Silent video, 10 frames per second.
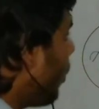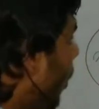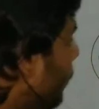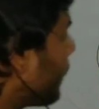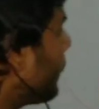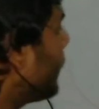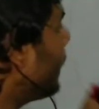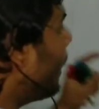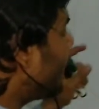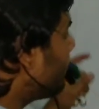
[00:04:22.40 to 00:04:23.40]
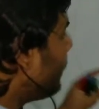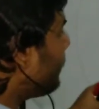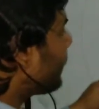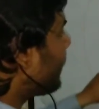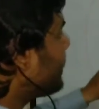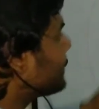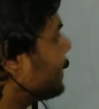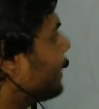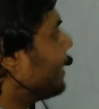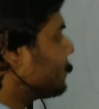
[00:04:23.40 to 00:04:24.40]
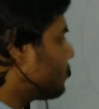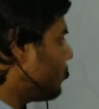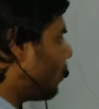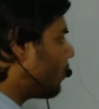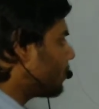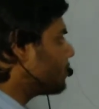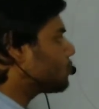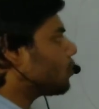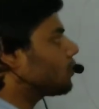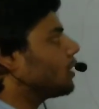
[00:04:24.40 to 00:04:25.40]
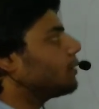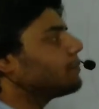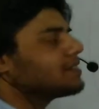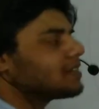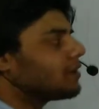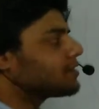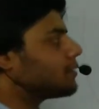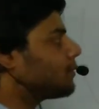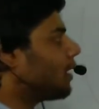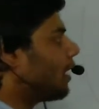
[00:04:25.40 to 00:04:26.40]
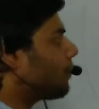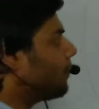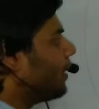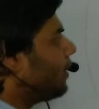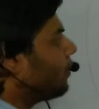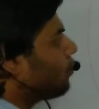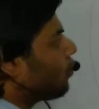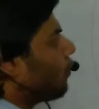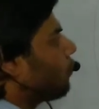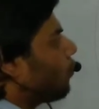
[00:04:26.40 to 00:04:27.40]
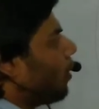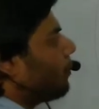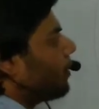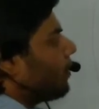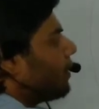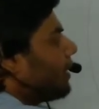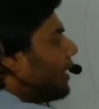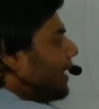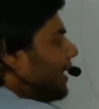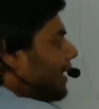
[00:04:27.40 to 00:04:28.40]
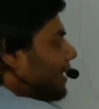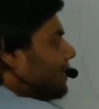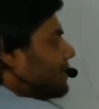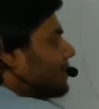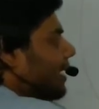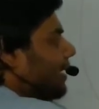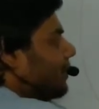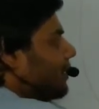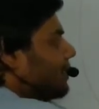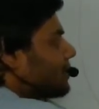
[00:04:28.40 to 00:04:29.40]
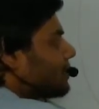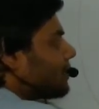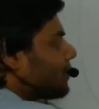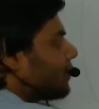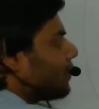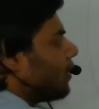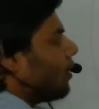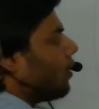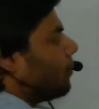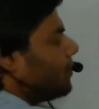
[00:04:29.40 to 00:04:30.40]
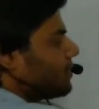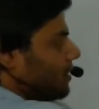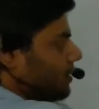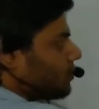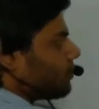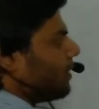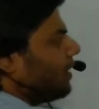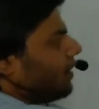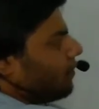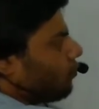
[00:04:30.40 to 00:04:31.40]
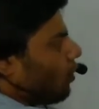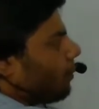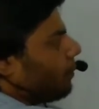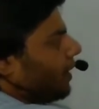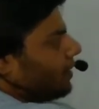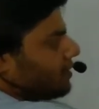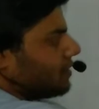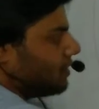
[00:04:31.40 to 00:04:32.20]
Okay. Remember guys, as we already talked, that B cell receptor are mainly, you know, formed inside this, means it mainly formed by this